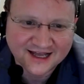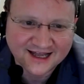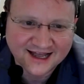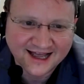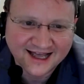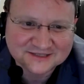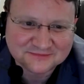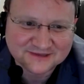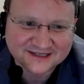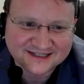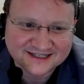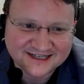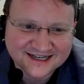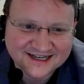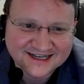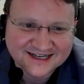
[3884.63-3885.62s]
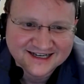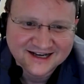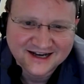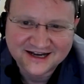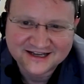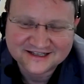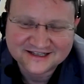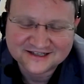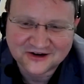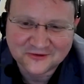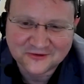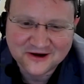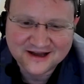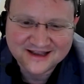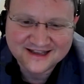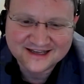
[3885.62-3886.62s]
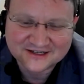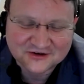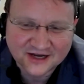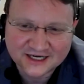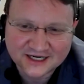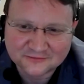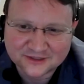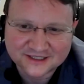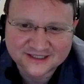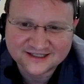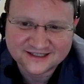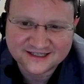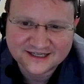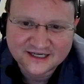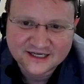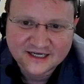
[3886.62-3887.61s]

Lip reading: has been, you know, incredibly